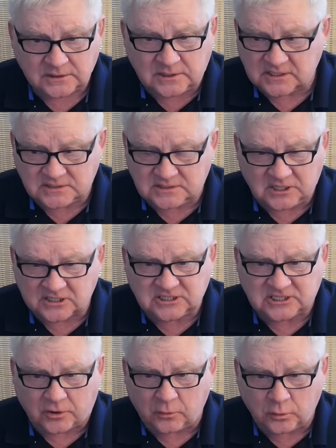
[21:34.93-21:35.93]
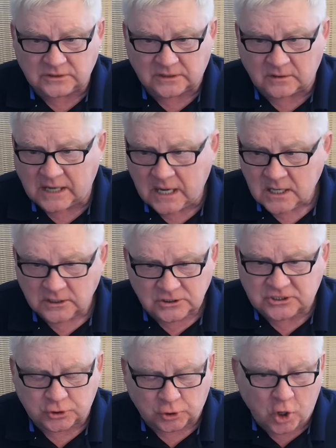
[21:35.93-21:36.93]
this is an extraordinarily
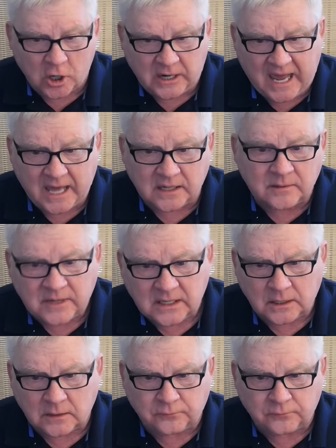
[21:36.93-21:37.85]
strong enemy,